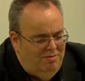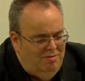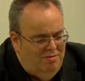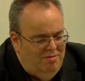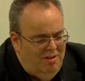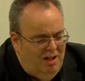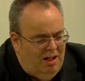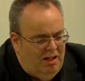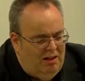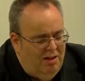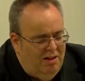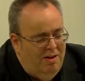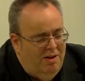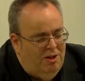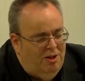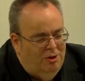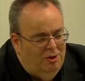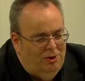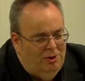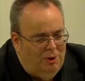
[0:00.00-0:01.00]

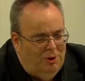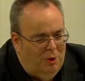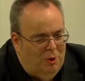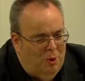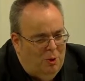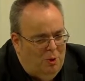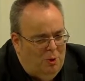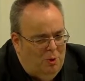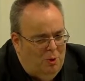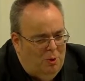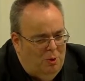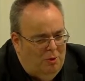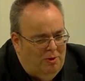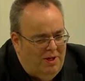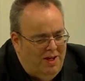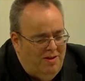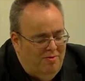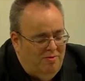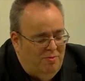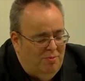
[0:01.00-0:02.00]
clinical or
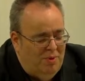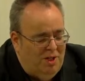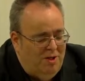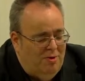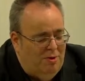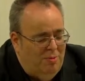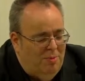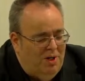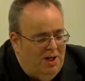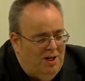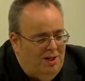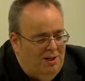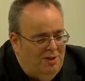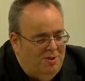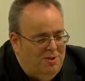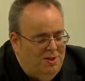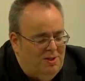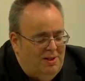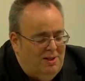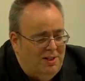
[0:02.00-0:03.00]
even
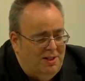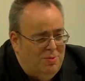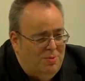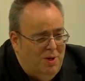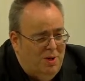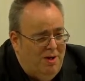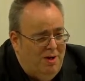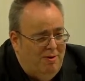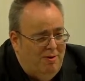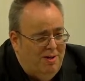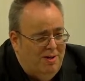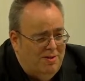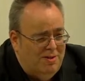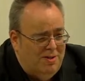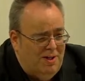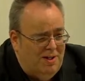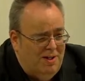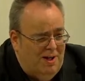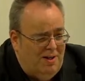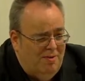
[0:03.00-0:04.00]
microbiological experience
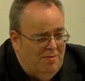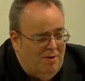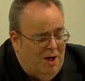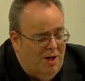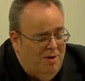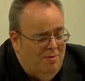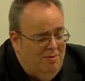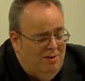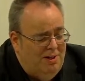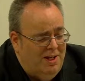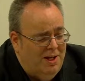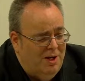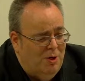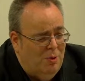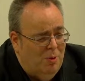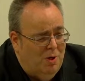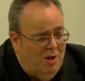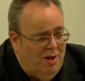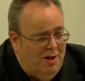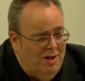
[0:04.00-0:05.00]
I've only
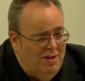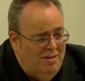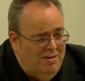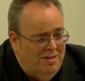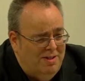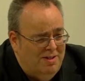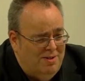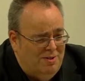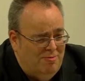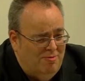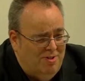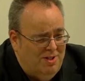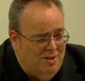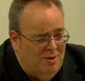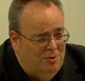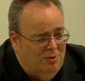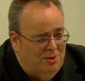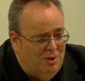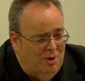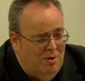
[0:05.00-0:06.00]
acquired as a
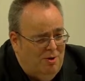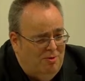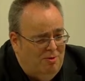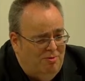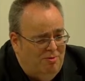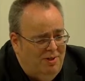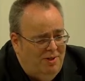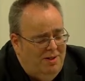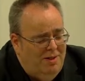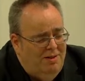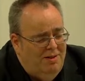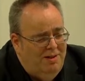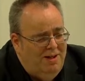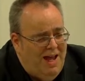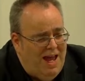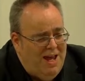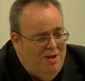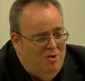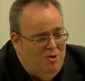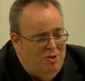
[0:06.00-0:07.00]
result of
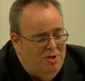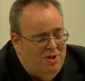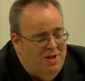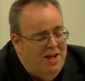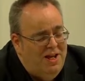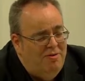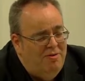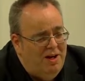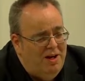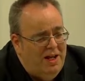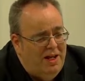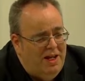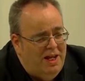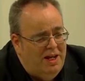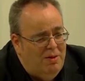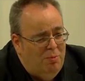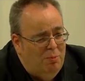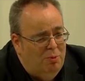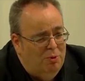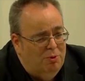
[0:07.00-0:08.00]
engineering
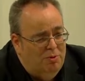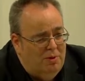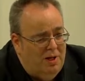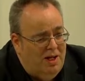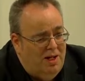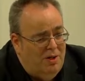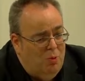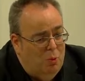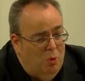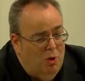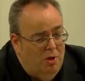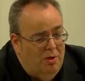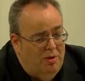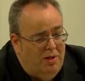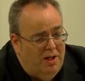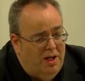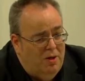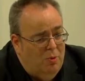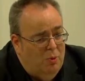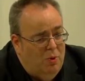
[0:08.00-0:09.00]
input and
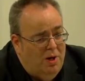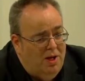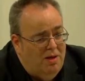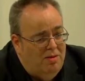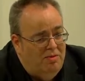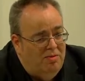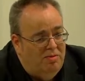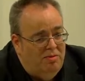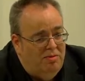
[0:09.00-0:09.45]
working with